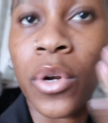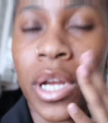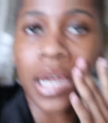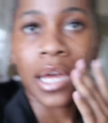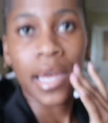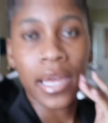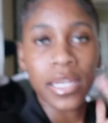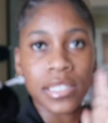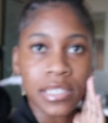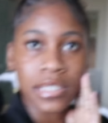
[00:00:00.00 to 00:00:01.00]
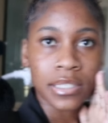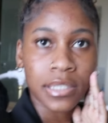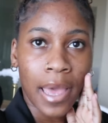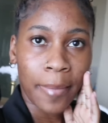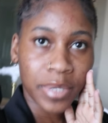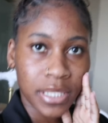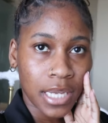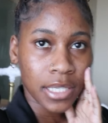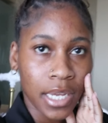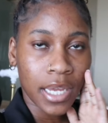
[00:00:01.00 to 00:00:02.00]
morning guys. Happy
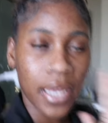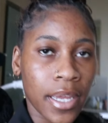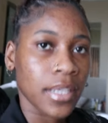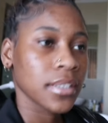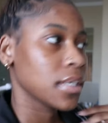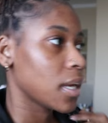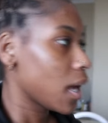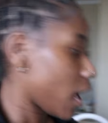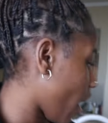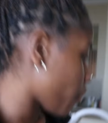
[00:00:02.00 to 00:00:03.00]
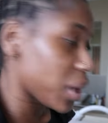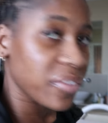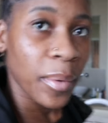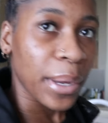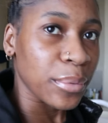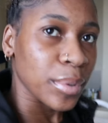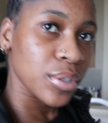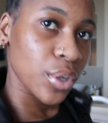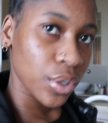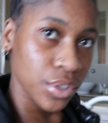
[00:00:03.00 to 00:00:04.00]
Sunday. I'm waiting for my Uber
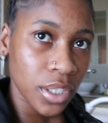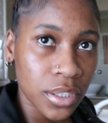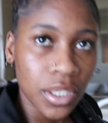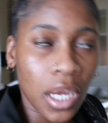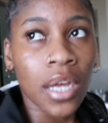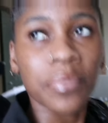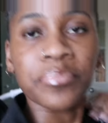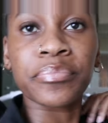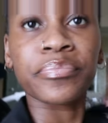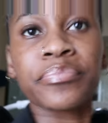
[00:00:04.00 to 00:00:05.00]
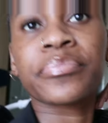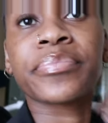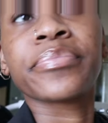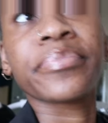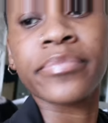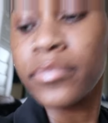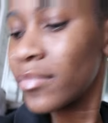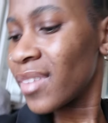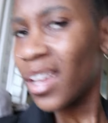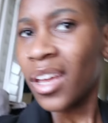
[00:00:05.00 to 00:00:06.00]
to go to church. Um
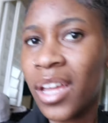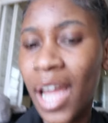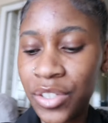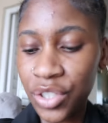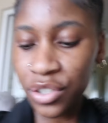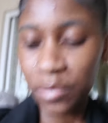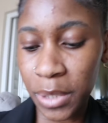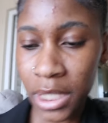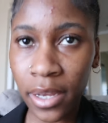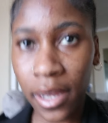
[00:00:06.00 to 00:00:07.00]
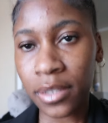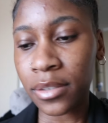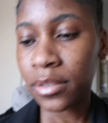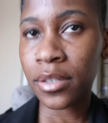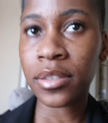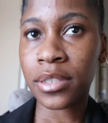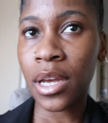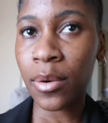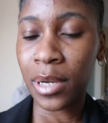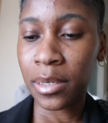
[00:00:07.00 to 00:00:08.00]
he actually should be here because
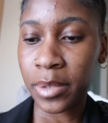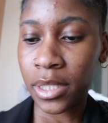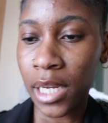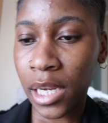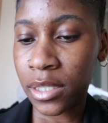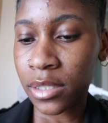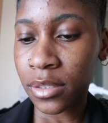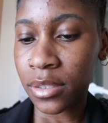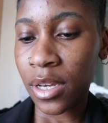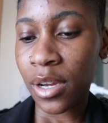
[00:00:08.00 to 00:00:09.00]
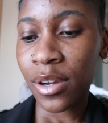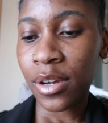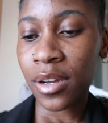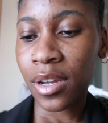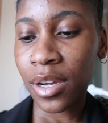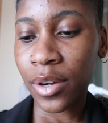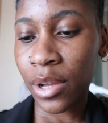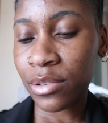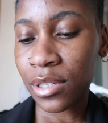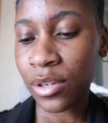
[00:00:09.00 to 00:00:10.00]
now I'm gonna be late.
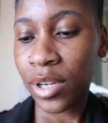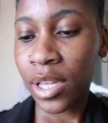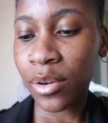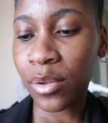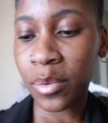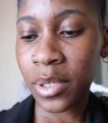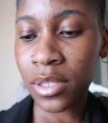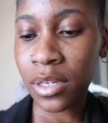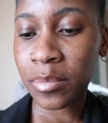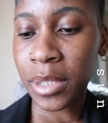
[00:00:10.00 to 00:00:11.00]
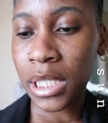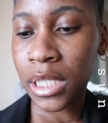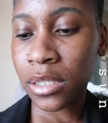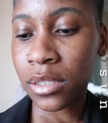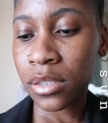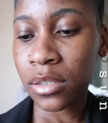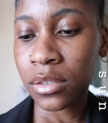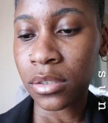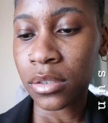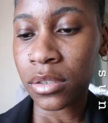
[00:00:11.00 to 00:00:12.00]
Girls Loki always gonna be late
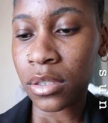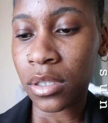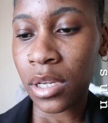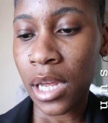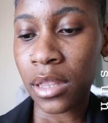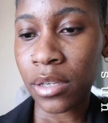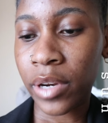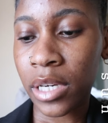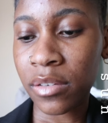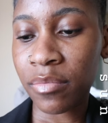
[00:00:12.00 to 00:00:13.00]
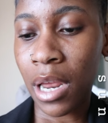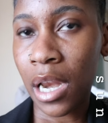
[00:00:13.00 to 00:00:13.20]
at the rate of my